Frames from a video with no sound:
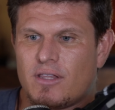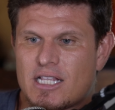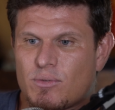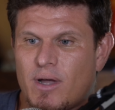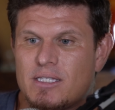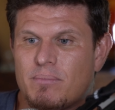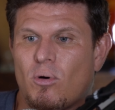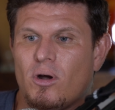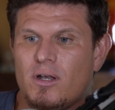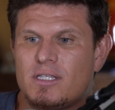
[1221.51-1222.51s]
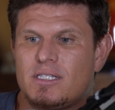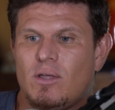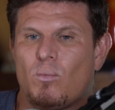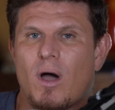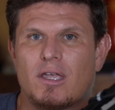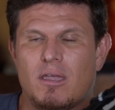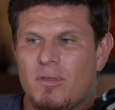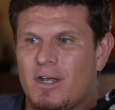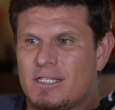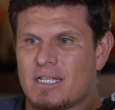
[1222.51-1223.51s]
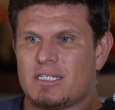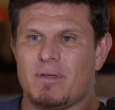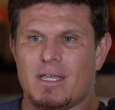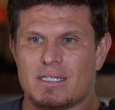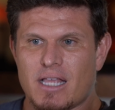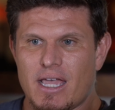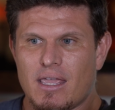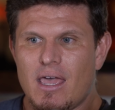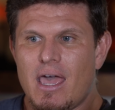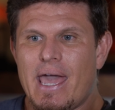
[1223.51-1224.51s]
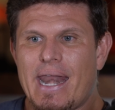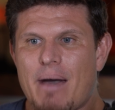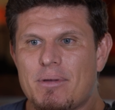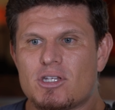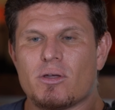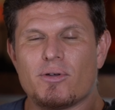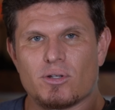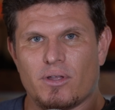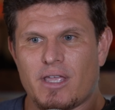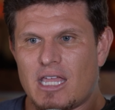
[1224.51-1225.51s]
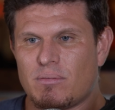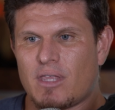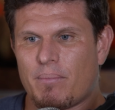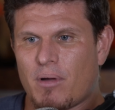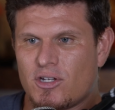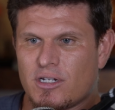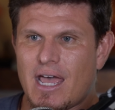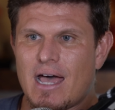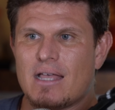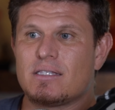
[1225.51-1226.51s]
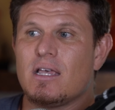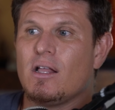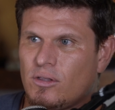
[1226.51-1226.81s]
That's why it's important to see what community sentiment is like and how much social engagement that project has.